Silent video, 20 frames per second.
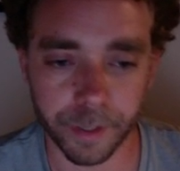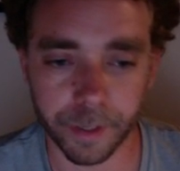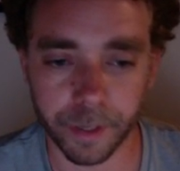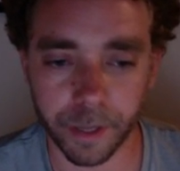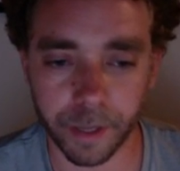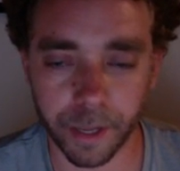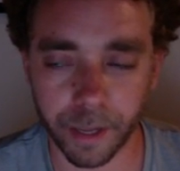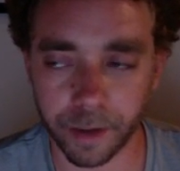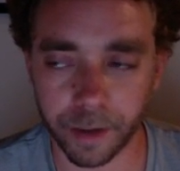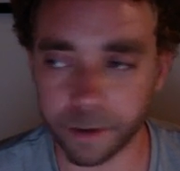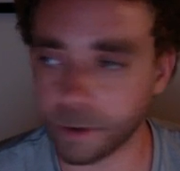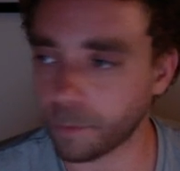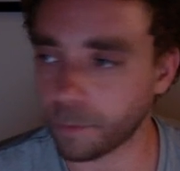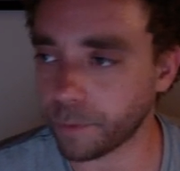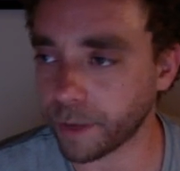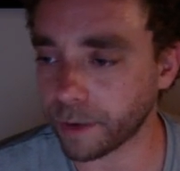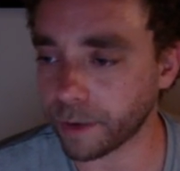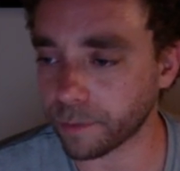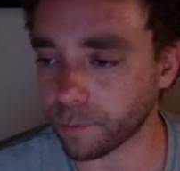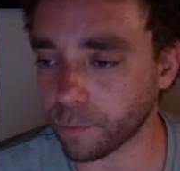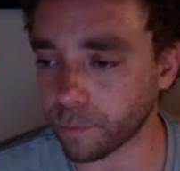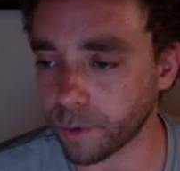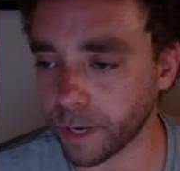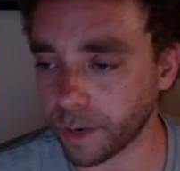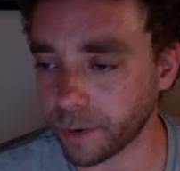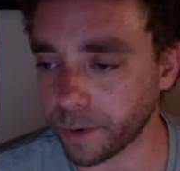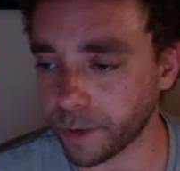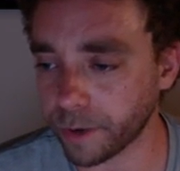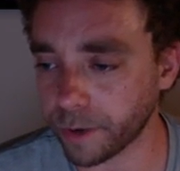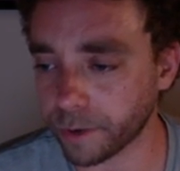And we have 1
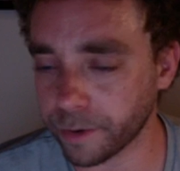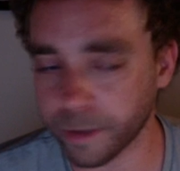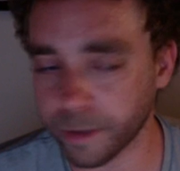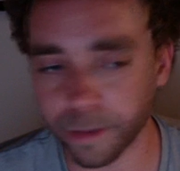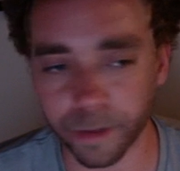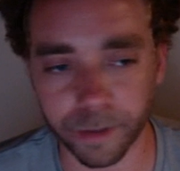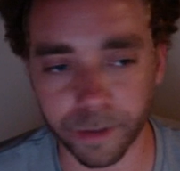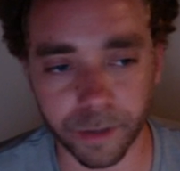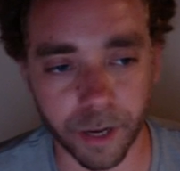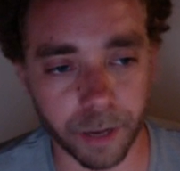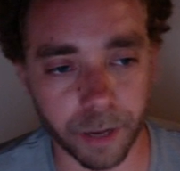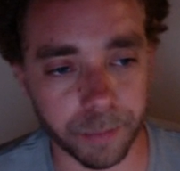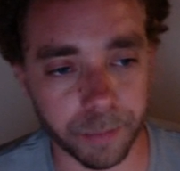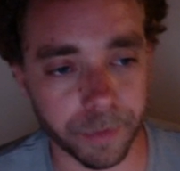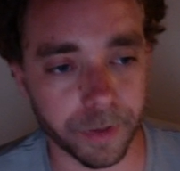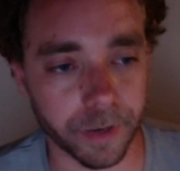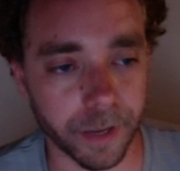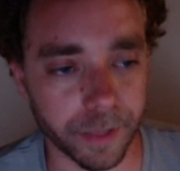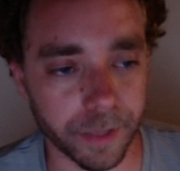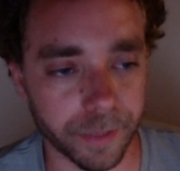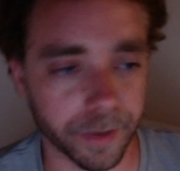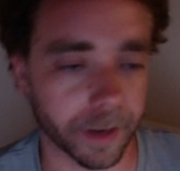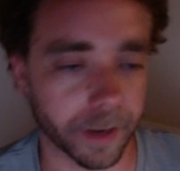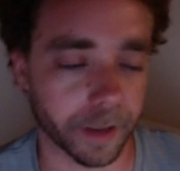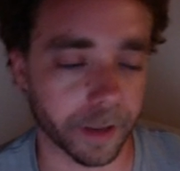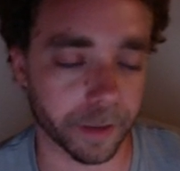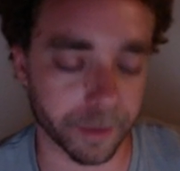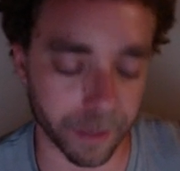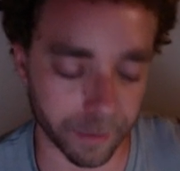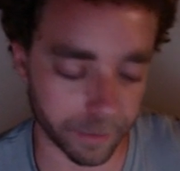out here in the top of the 9th
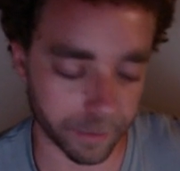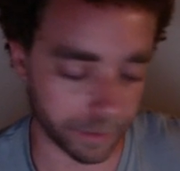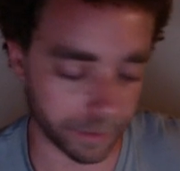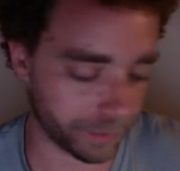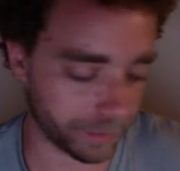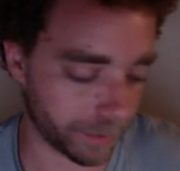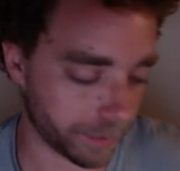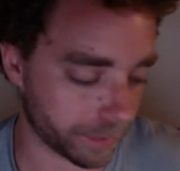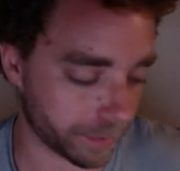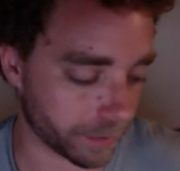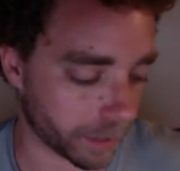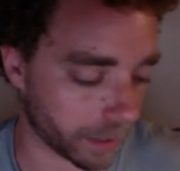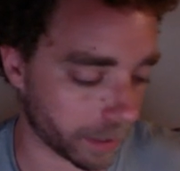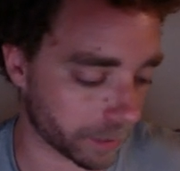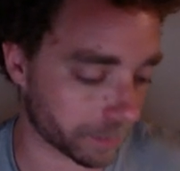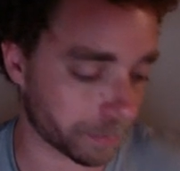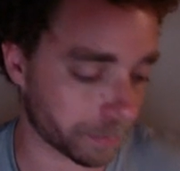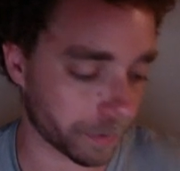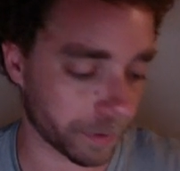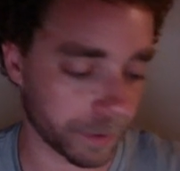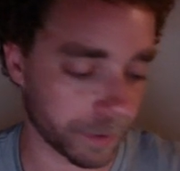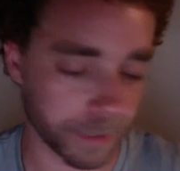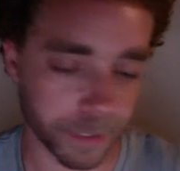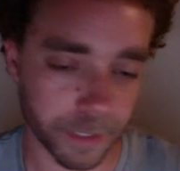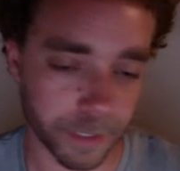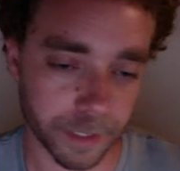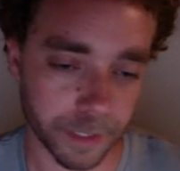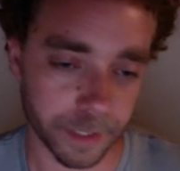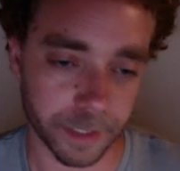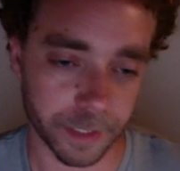inning. And this is
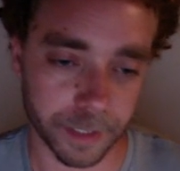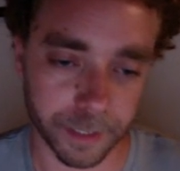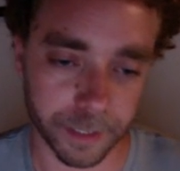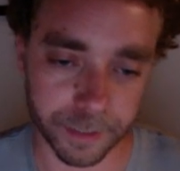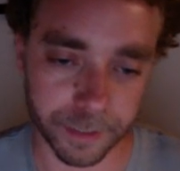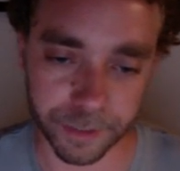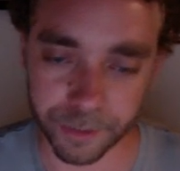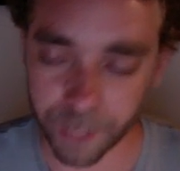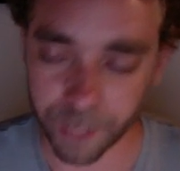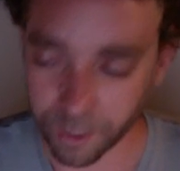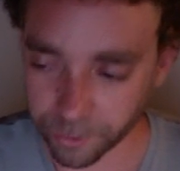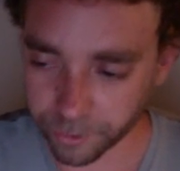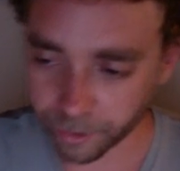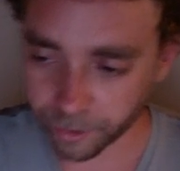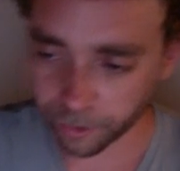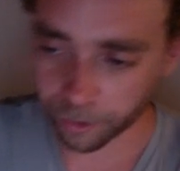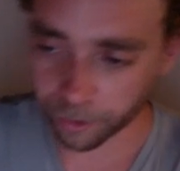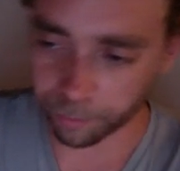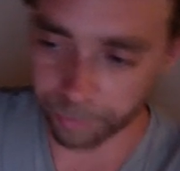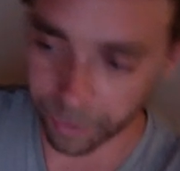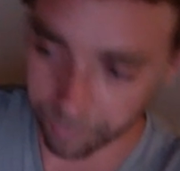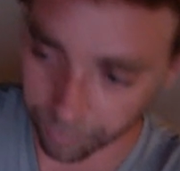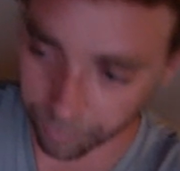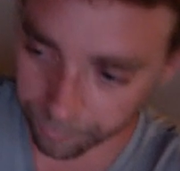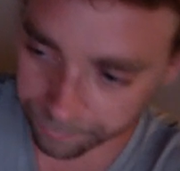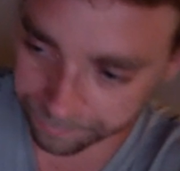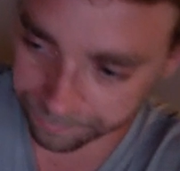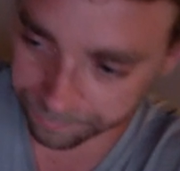not looking good, people.